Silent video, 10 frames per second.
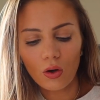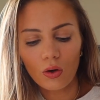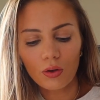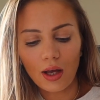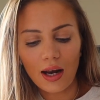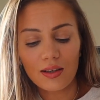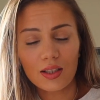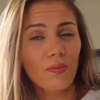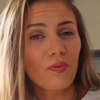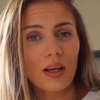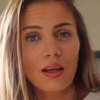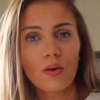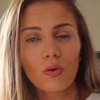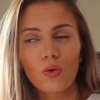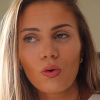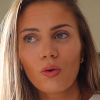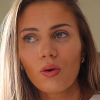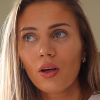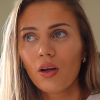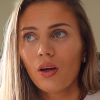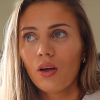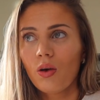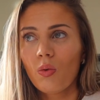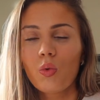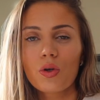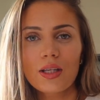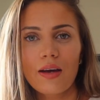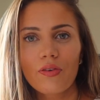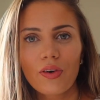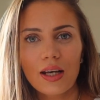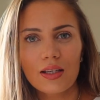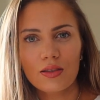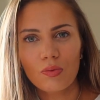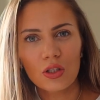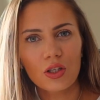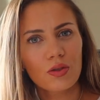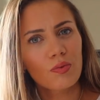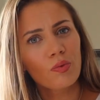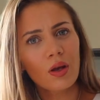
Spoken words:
on something or whatever it is, which is,